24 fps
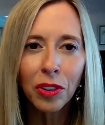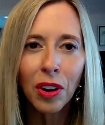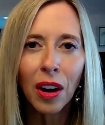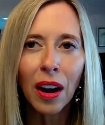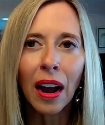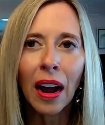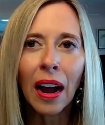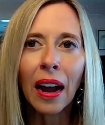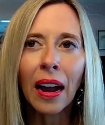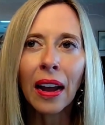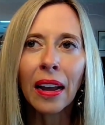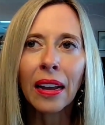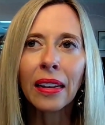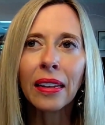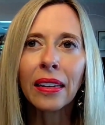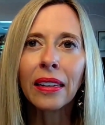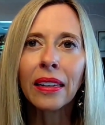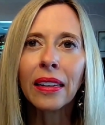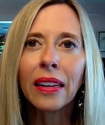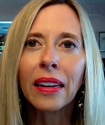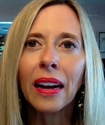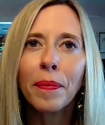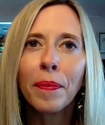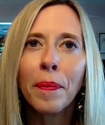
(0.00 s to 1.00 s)

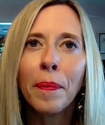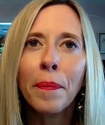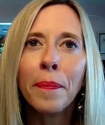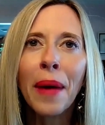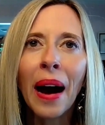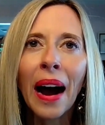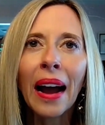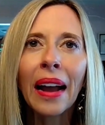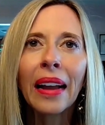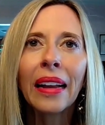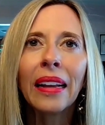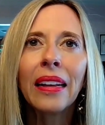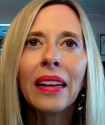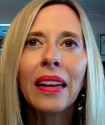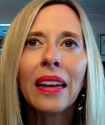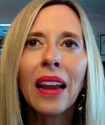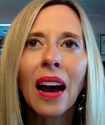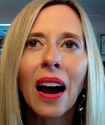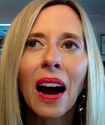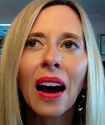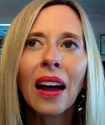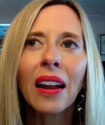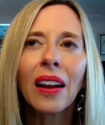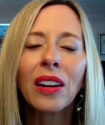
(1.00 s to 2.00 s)
My
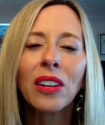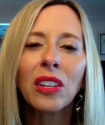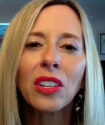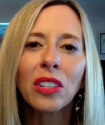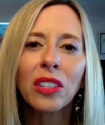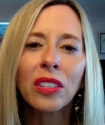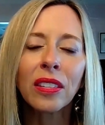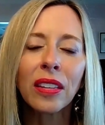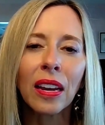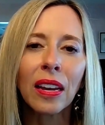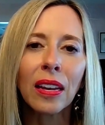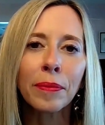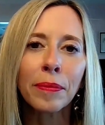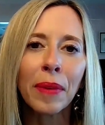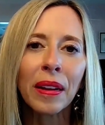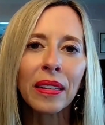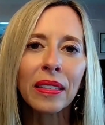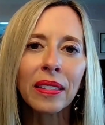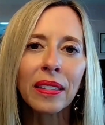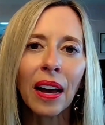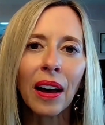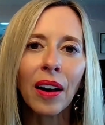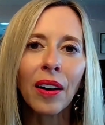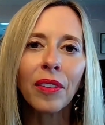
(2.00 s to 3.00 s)
not understanding
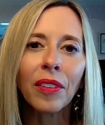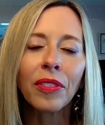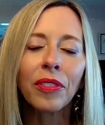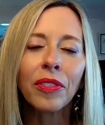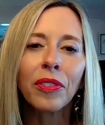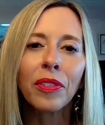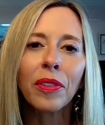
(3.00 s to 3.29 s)
myself